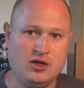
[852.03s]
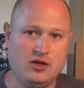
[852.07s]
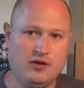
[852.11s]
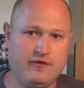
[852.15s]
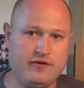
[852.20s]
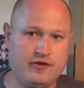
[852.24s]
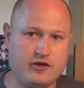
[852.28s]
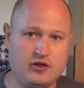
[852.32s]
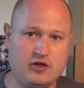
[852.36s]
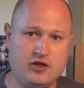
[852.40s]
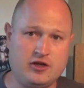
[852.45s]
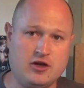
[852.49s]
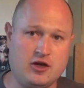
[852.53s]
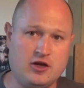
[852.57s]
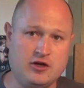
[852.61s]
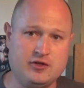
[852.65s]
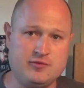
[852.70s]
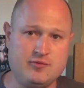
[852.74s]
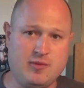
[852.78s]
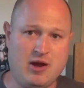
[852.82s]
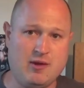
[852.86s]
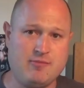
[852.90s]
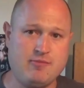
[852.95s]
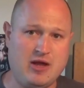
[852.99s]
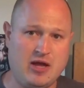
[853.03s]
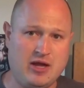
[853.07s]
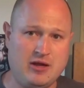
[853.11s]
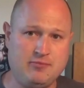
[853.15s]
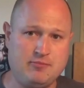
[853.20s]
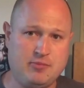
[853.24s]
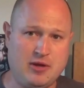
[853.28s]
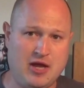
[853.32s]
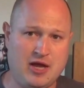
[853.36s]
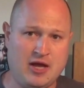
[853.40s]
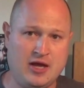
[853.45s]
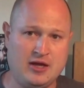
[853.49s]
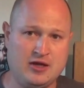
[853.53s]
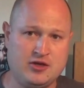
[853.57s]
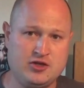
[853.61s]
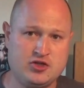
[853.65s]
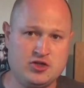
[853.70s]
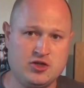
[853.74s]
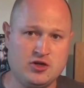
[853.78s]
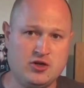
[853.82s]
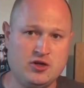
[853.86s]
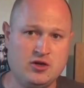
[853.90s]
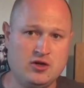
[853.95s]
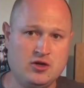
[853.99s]
If you click onto my main
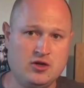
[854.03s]
page,